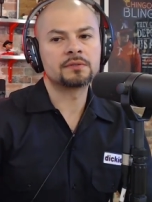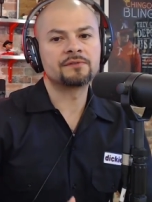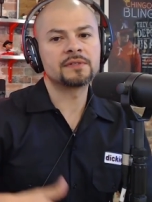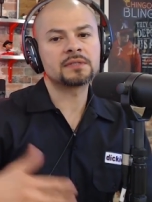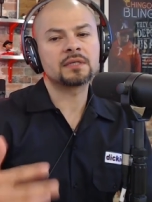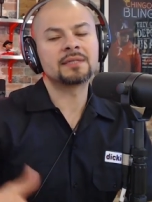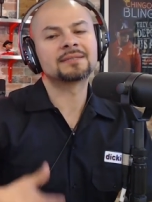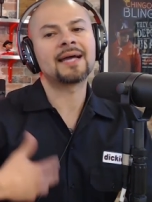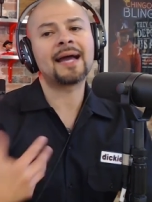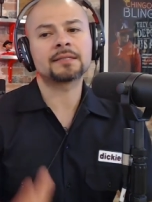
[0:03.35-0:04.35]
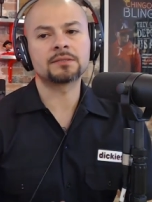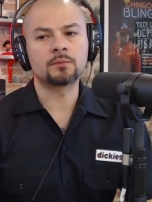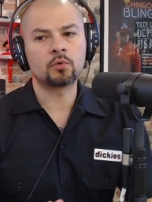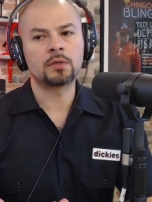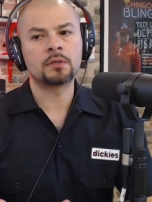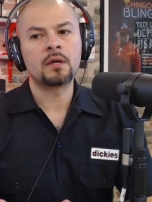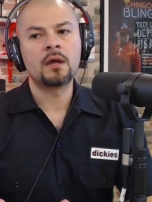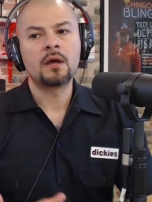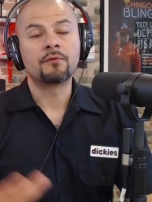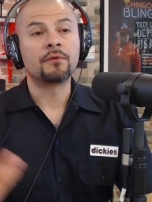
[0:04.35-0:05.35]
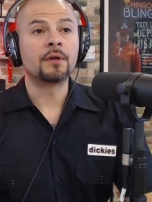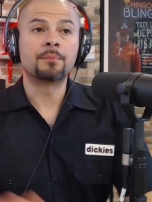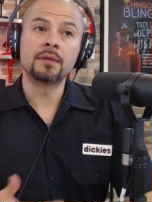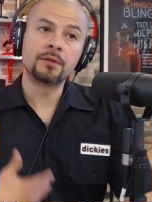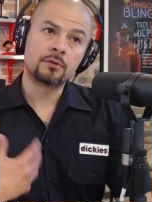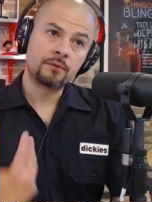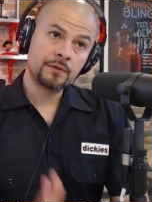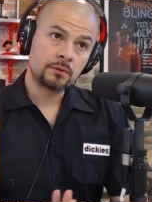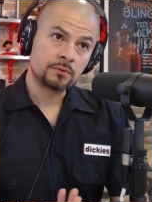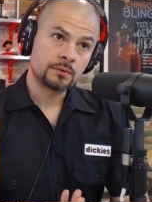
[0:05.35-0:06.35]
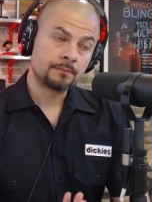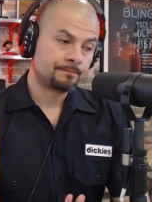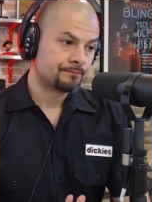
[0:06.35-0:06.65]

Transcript: to physically attack someone for their political views,